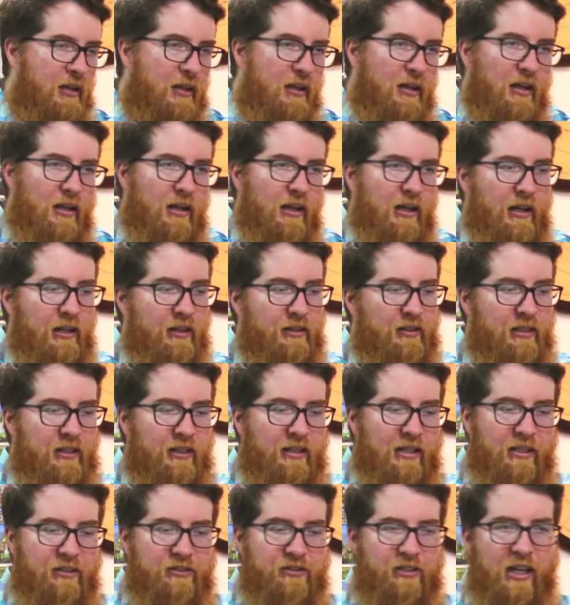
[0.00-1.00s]
And
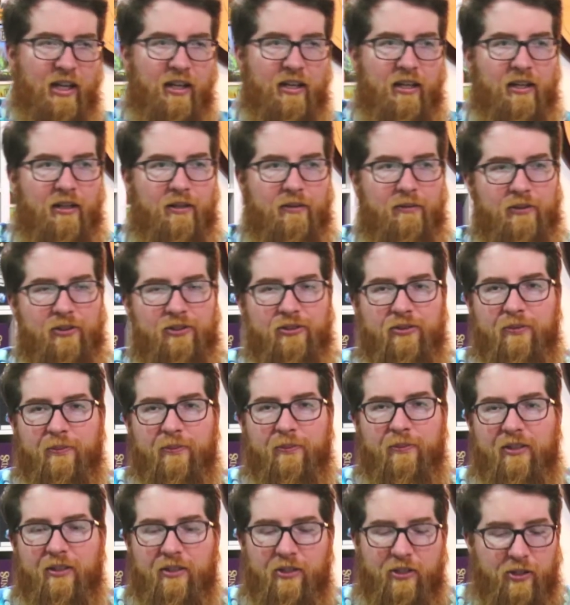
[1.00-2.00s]
Cascadia, which would be
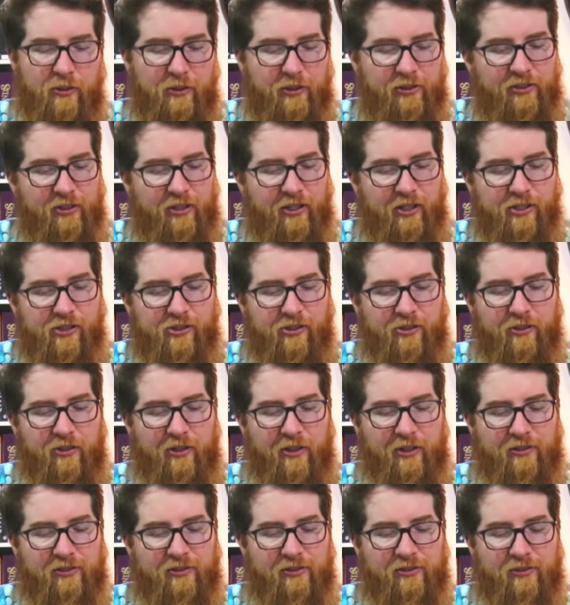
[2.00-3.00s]
the newest addition to
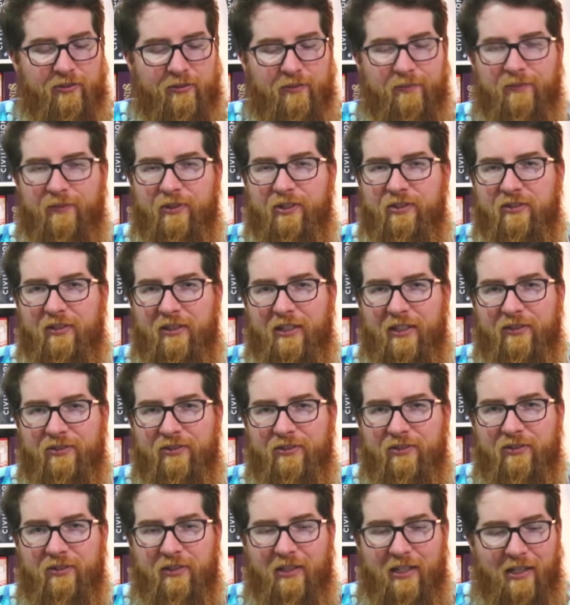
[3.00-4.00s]
this
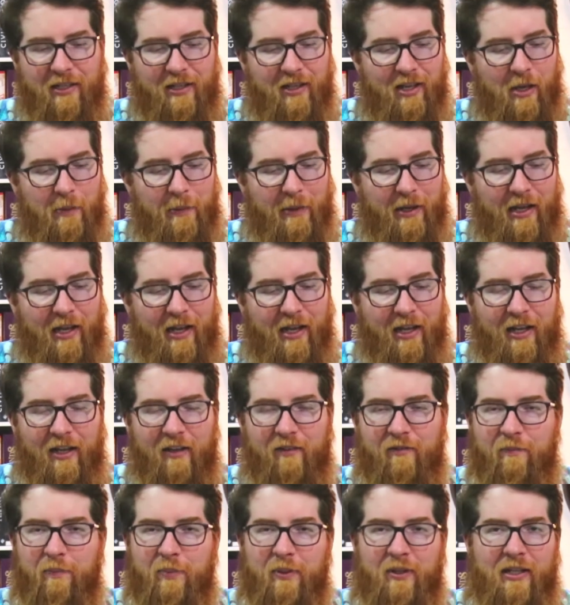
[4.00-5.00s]
list. I mean, I
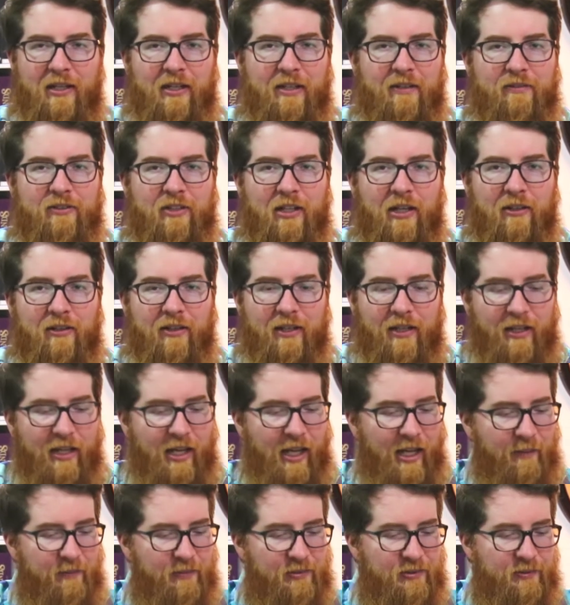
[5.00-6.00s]
have plenty of tile laying
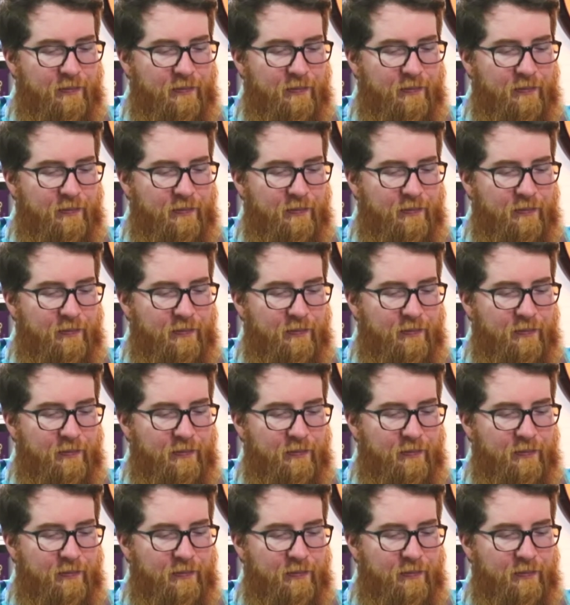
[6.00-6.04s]
games,